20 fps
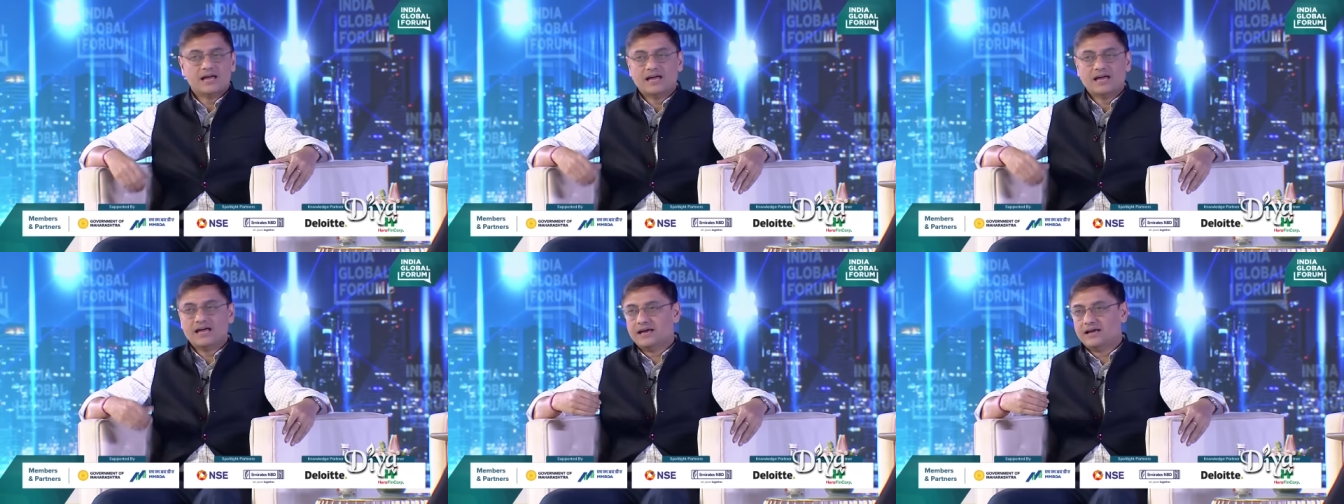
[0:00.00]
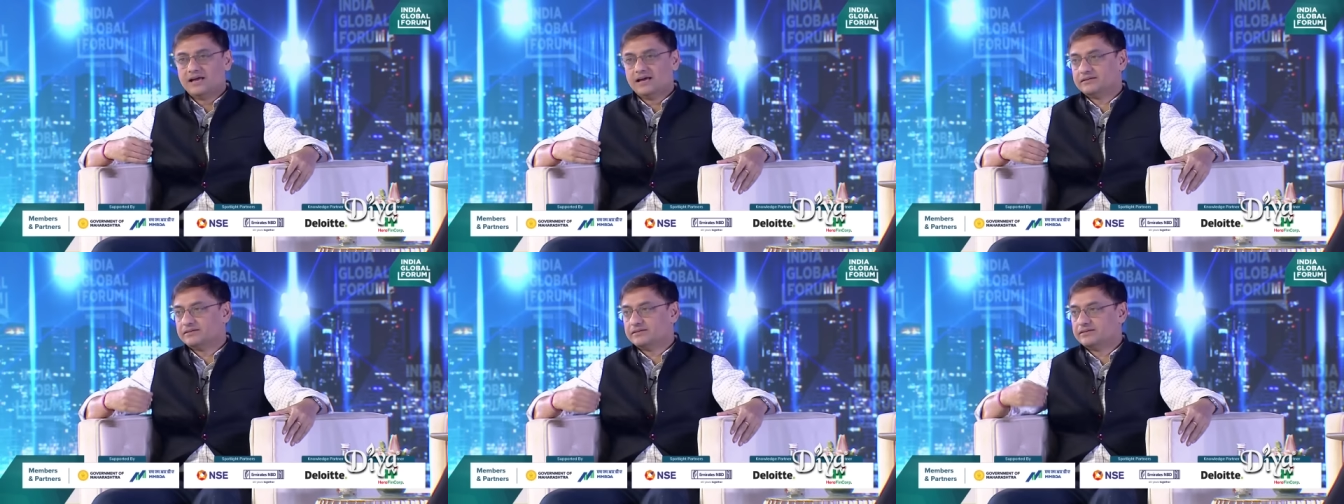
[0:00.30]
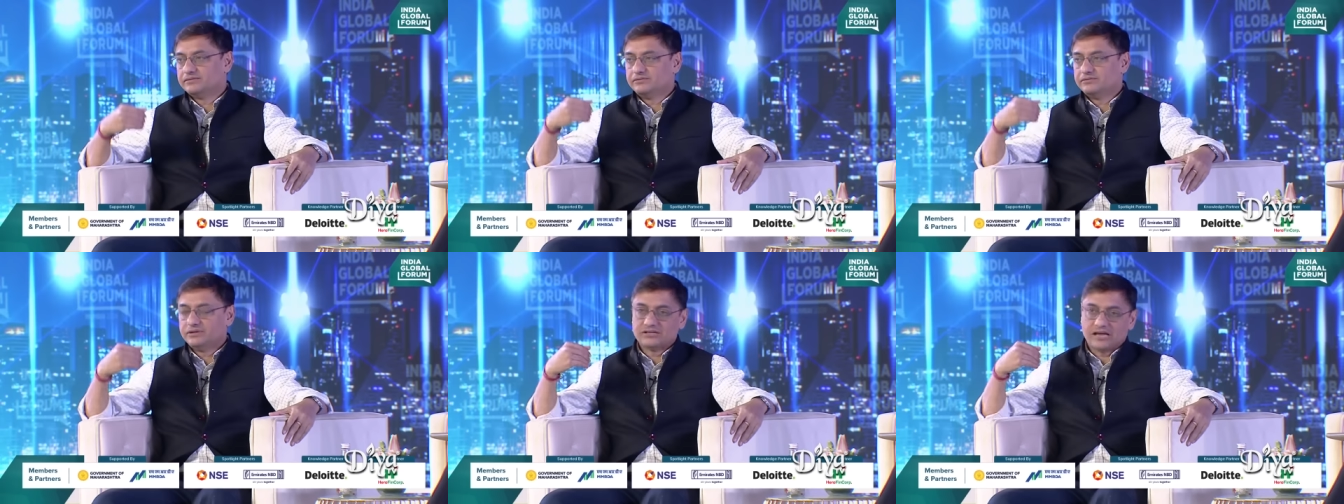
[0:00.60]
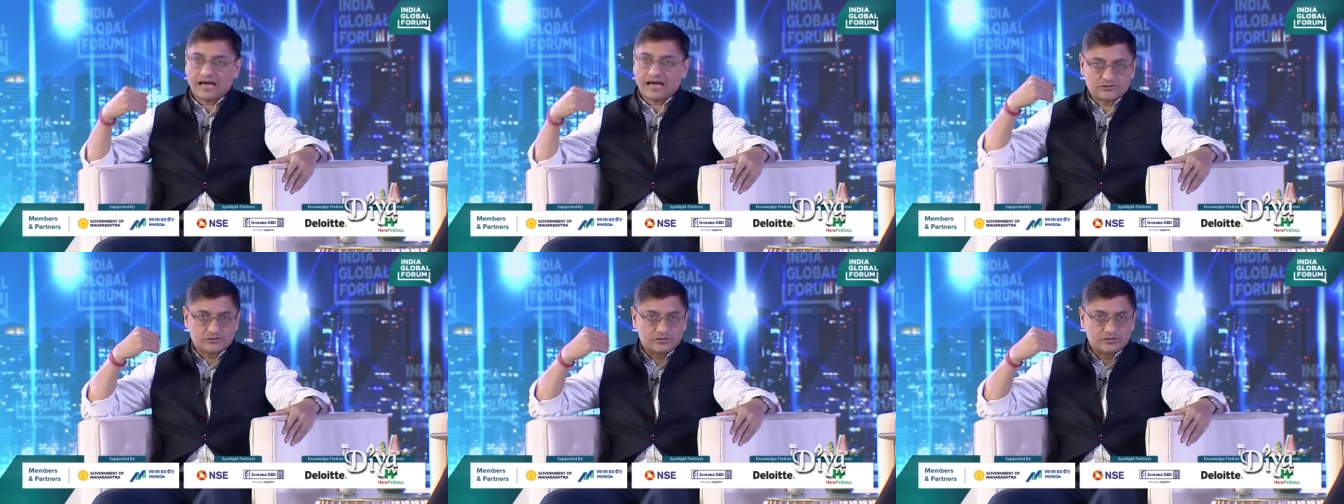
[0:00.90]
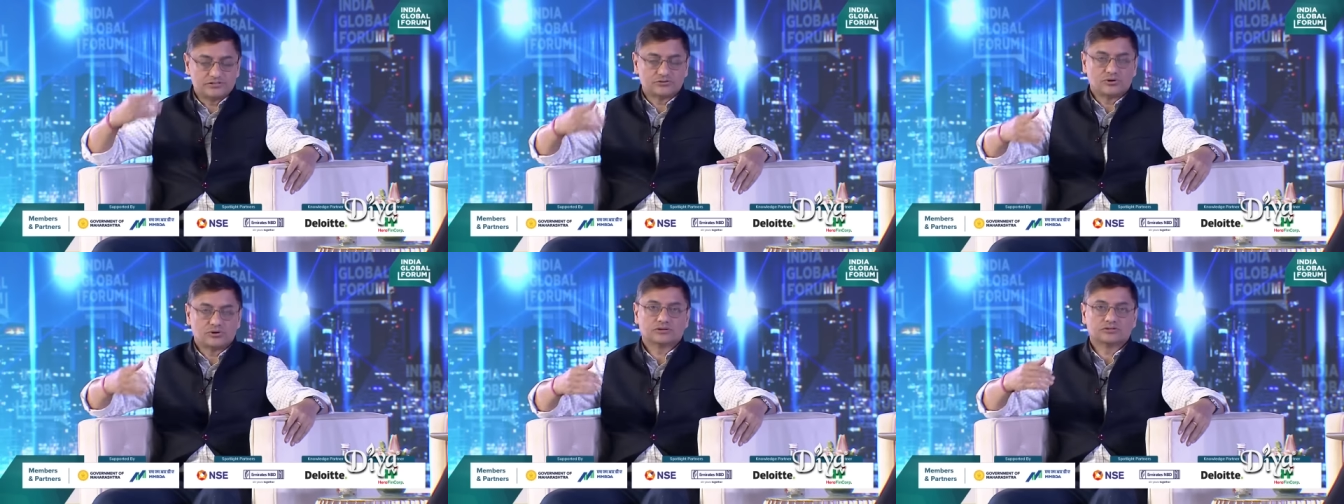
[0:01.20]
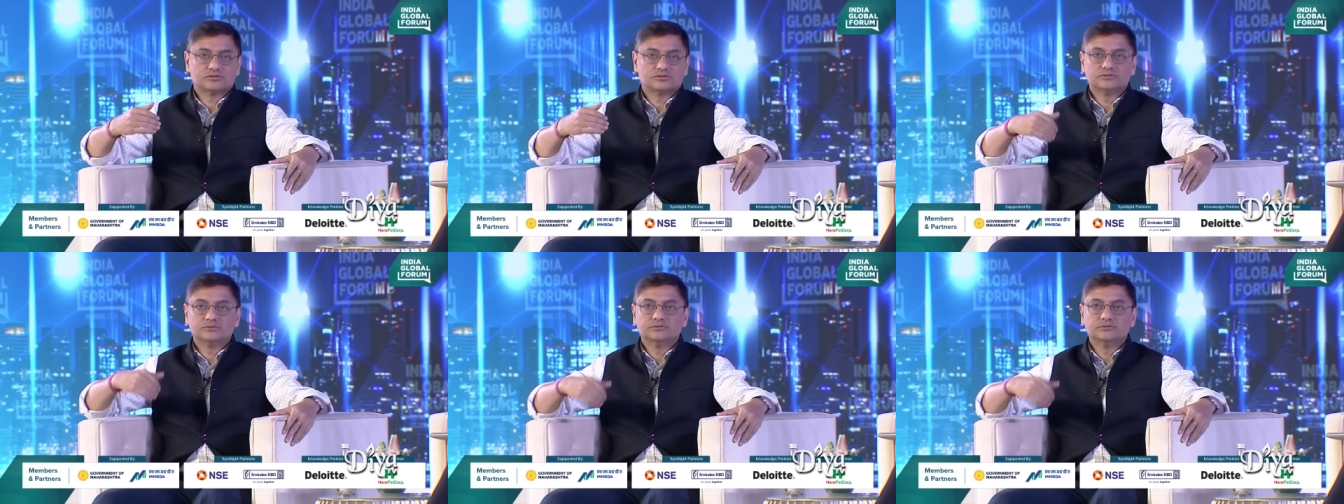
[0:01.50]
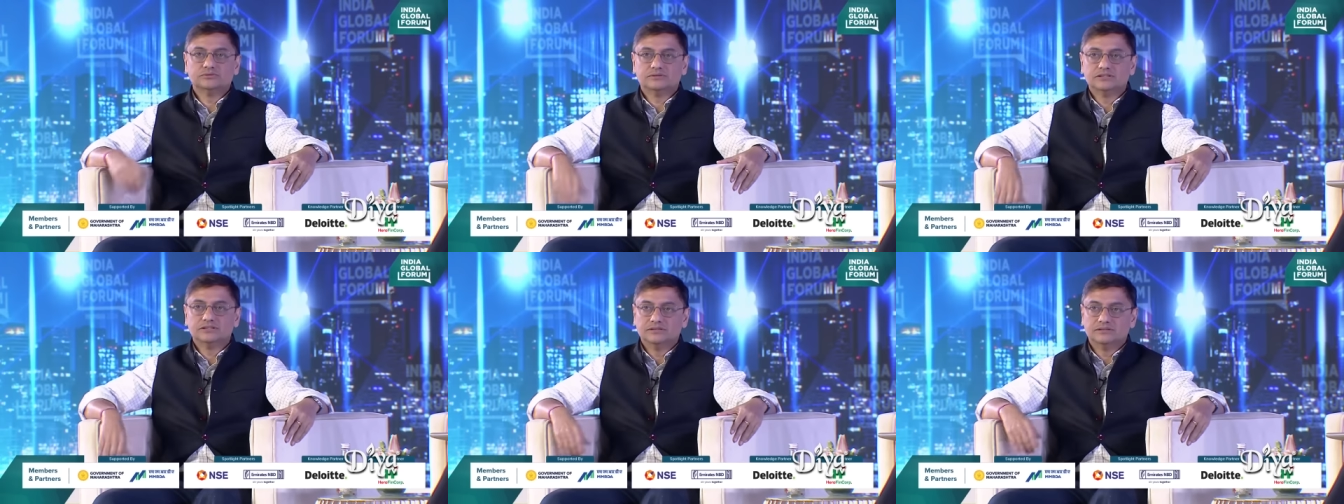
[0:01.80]
We actually talk
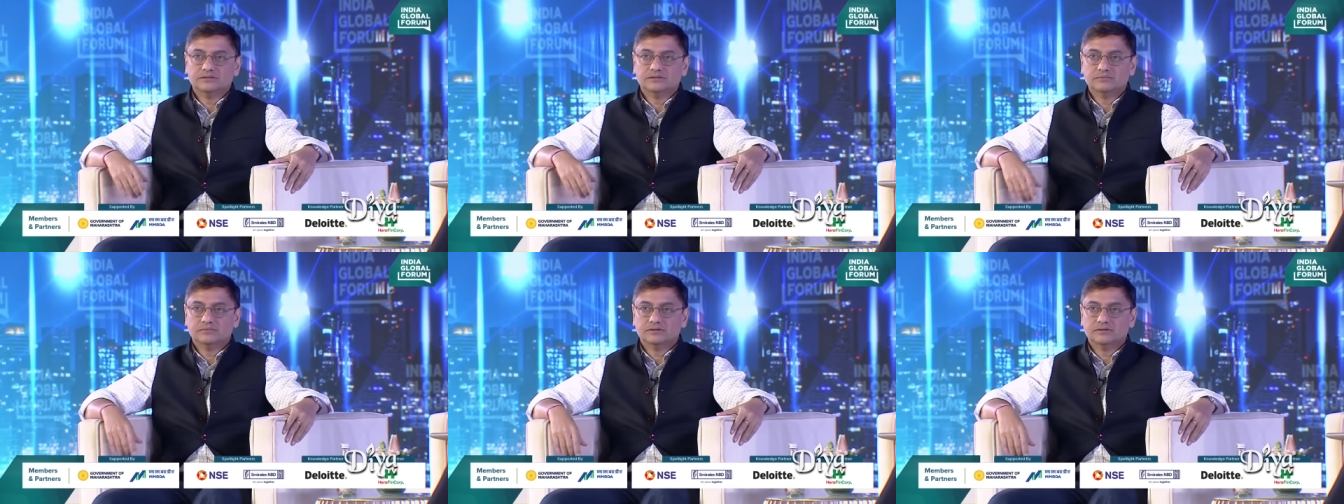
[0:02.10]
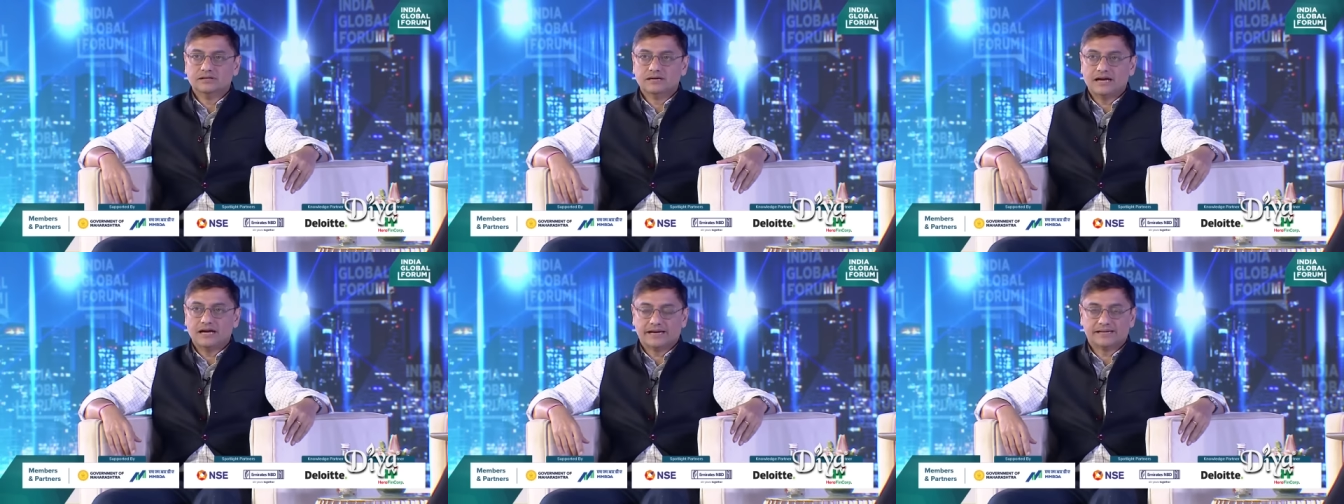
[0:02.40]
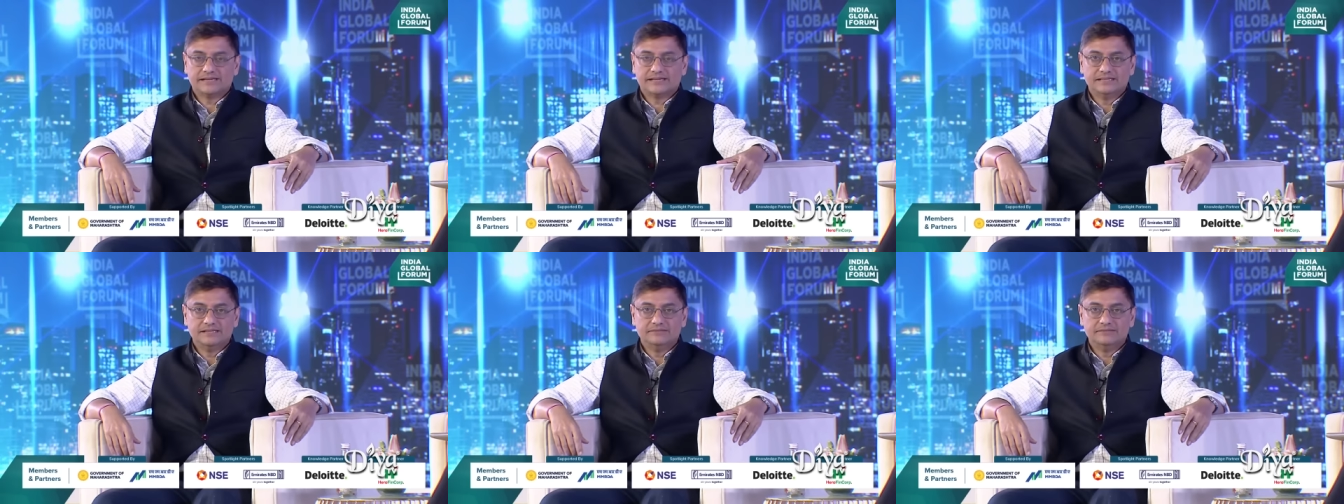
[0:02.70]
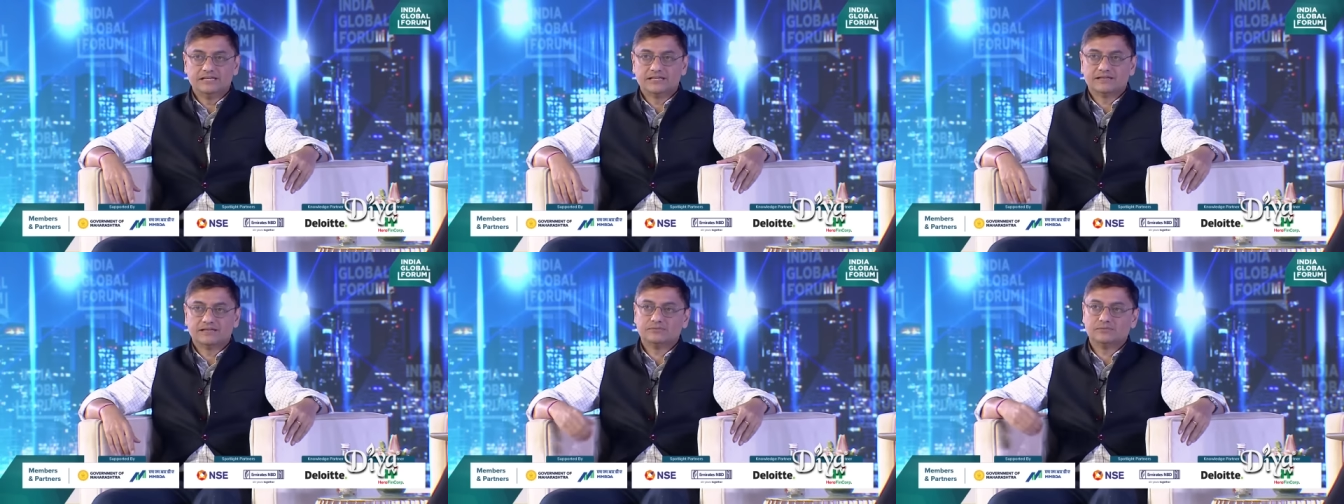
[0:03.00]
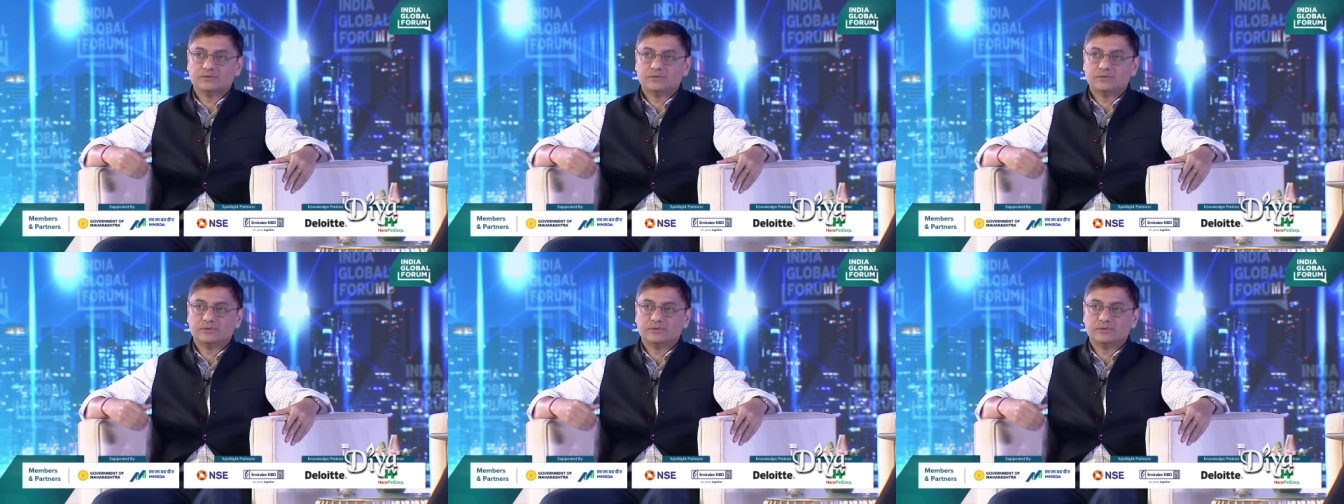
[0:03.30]
to, you know, academia.